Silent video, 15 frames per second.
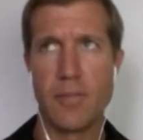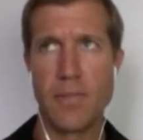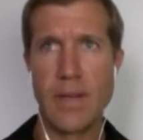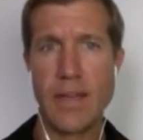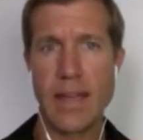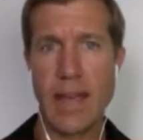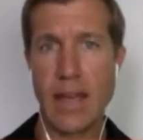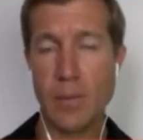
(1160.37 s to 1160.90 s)

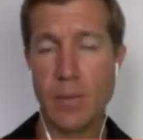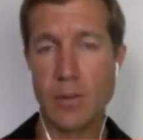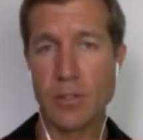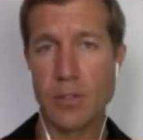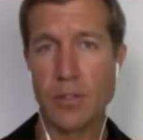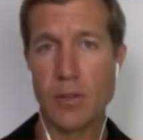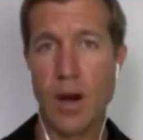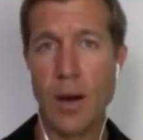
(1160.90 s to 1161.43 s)
being able
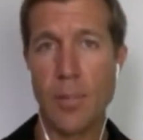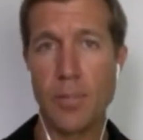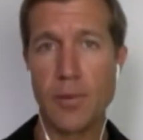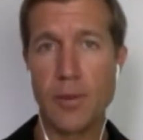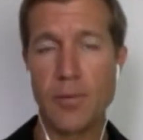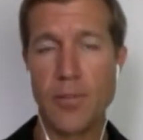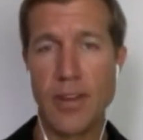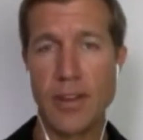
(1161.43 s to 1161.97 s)
to
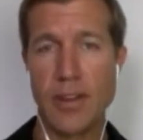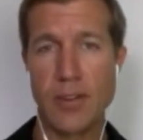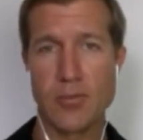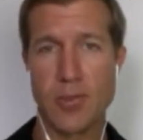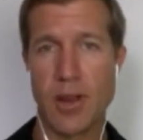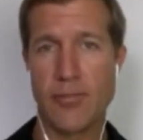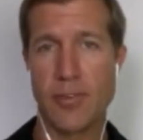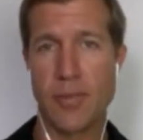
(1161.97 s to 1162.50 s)
upload videos
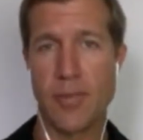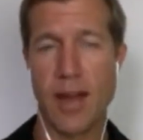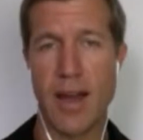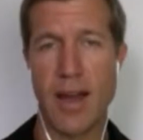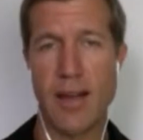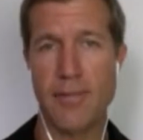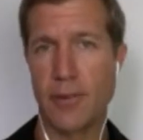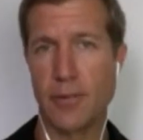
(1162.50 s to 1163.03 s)
right from
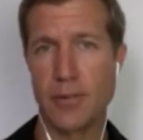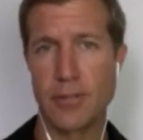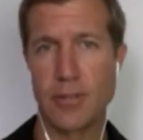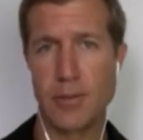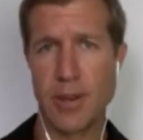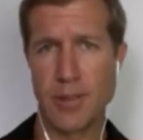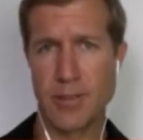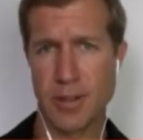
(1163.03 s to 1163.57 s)
my iPhone
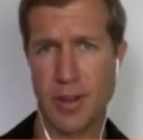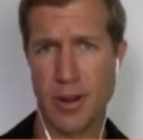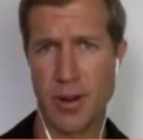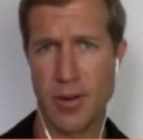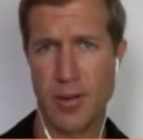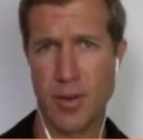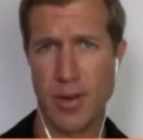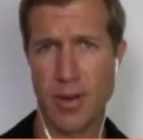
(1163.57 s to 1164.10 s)
2 years
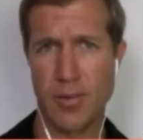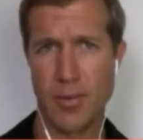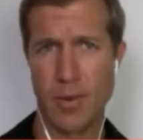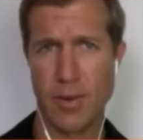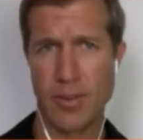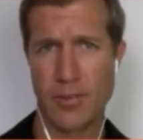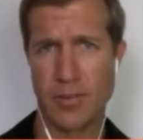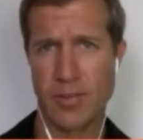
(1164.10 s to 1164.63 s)
ago, when
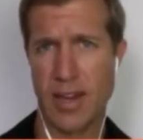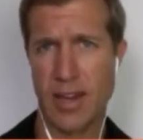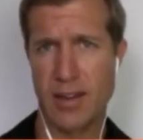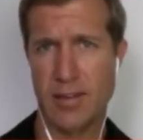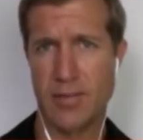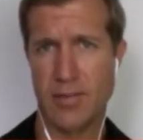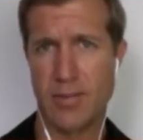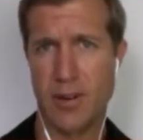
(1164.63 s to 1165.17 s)
this was kind
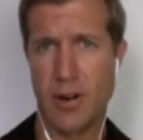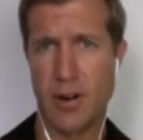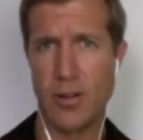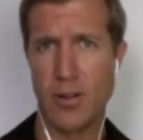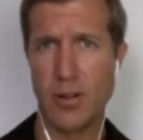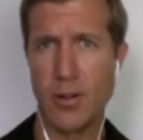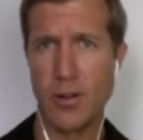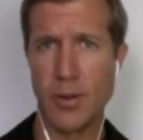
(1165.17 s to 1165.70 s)
of all
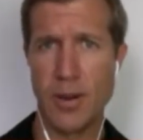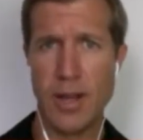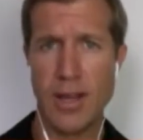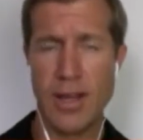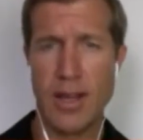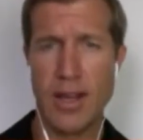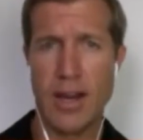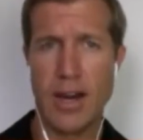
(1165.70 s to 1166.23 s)
new,
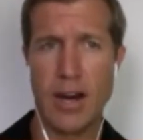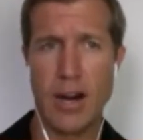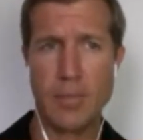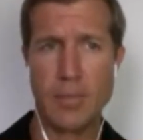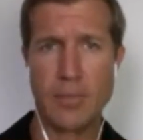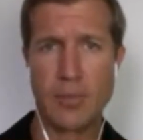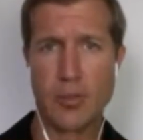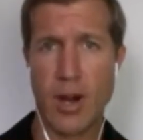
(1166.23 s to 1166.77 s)

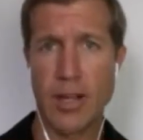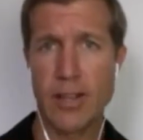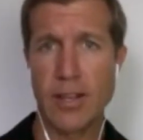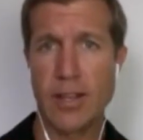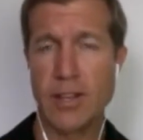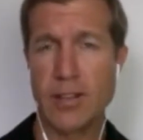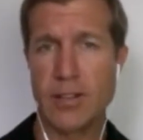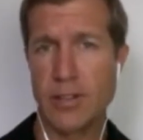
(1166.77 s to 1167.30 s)
directly
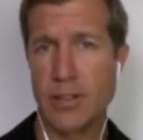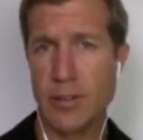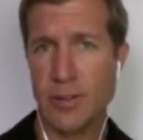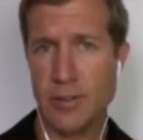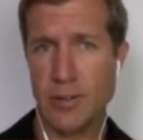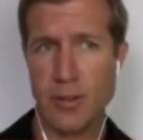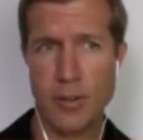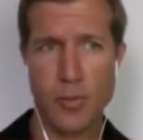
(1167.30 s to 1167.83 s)
to
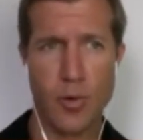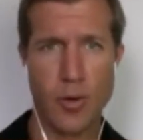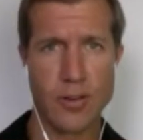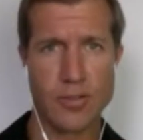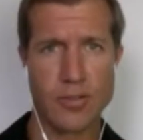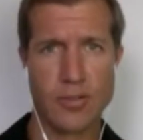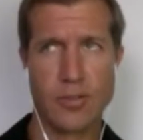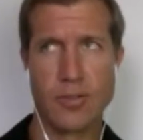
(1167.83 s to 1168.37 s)
YouTube
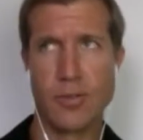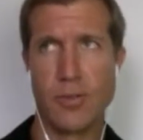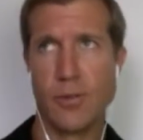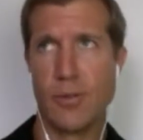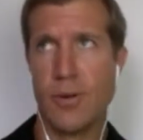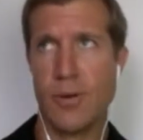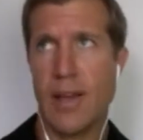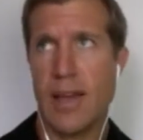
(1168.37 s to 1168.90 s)
or
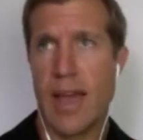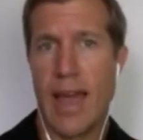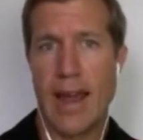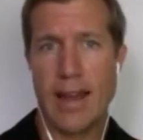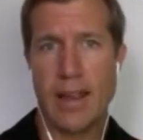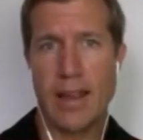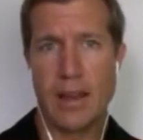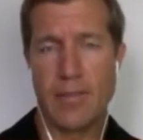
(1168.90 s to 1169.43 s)
to
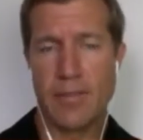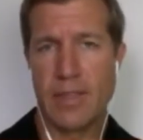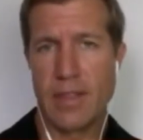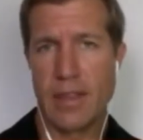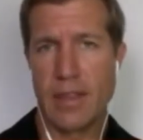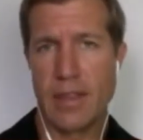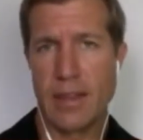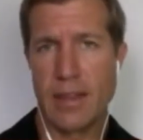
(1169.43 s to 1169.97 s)
any of the